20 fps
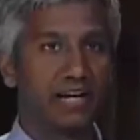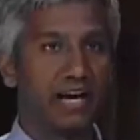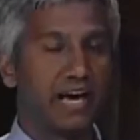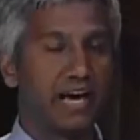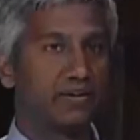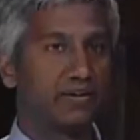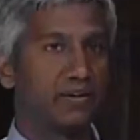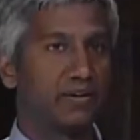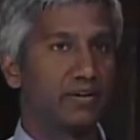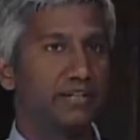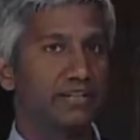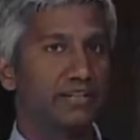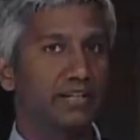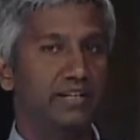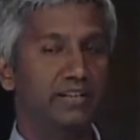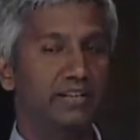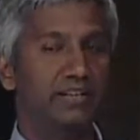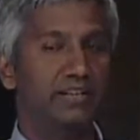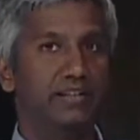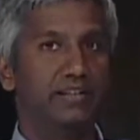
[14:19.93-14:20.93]
on Android,
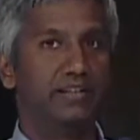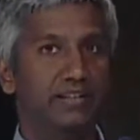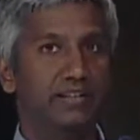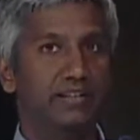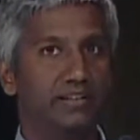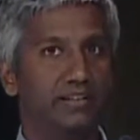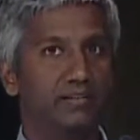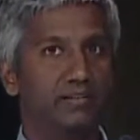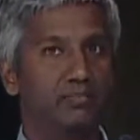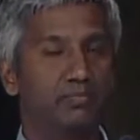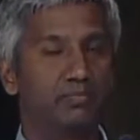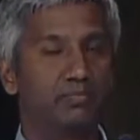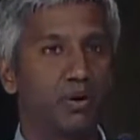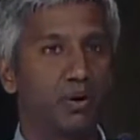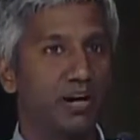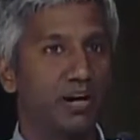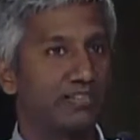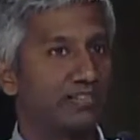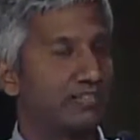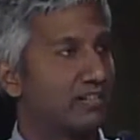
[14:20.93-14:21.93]
the
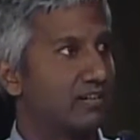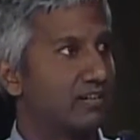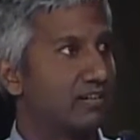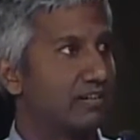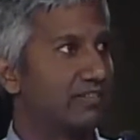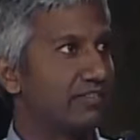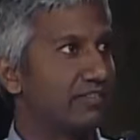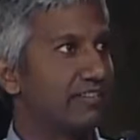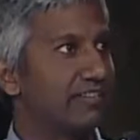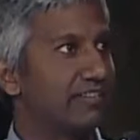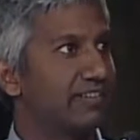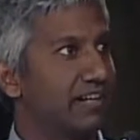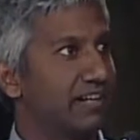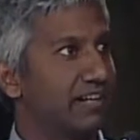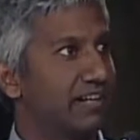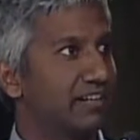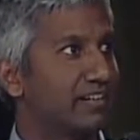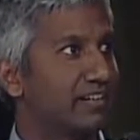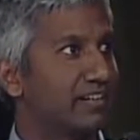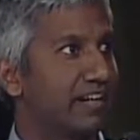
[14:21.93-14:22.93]
price curve is
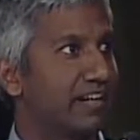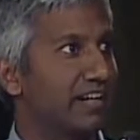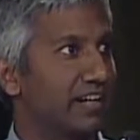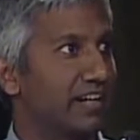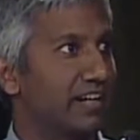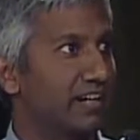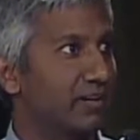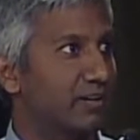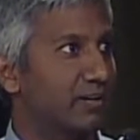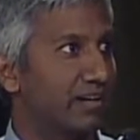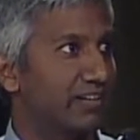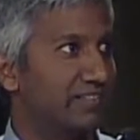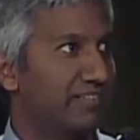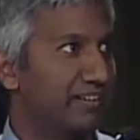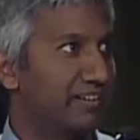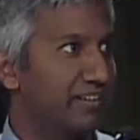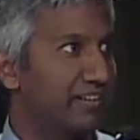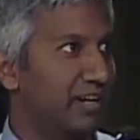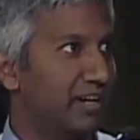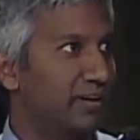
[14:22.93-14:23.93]
like getting
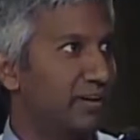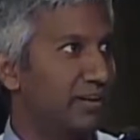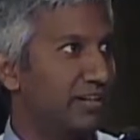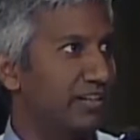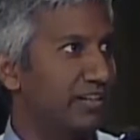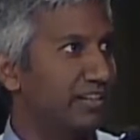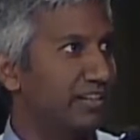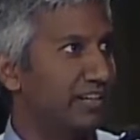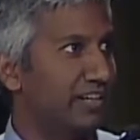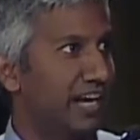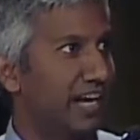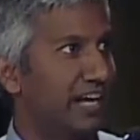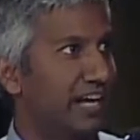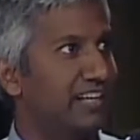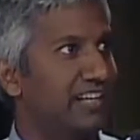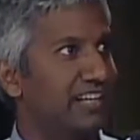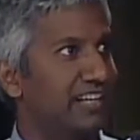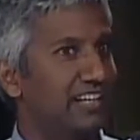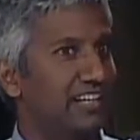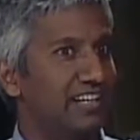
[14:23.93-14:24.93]
crazy low. And you'll
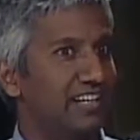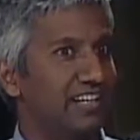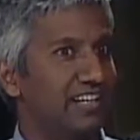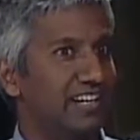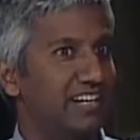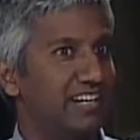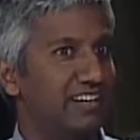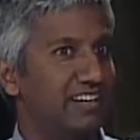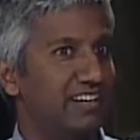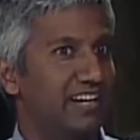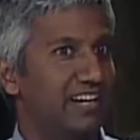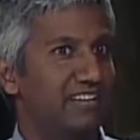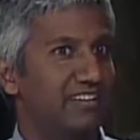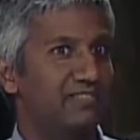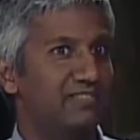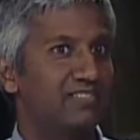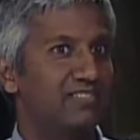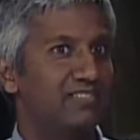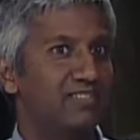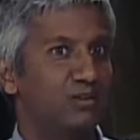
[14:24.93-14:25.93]
get, kind
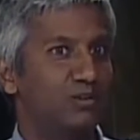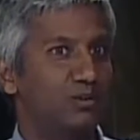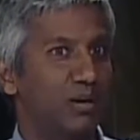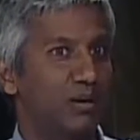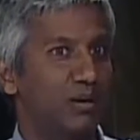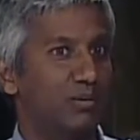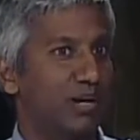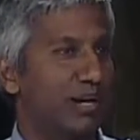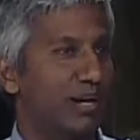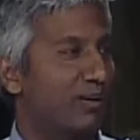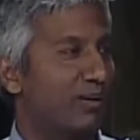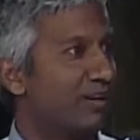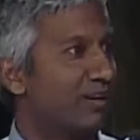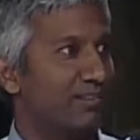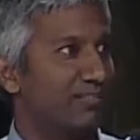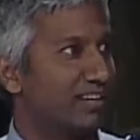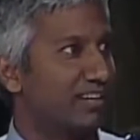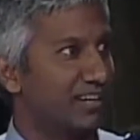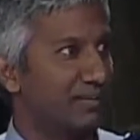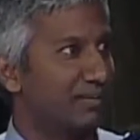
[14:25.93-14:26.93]
of Huawei or
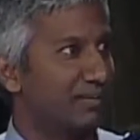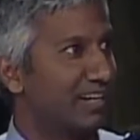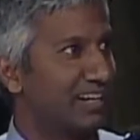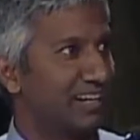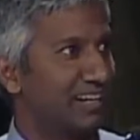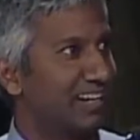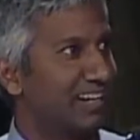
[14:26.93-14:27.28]
whatever coming.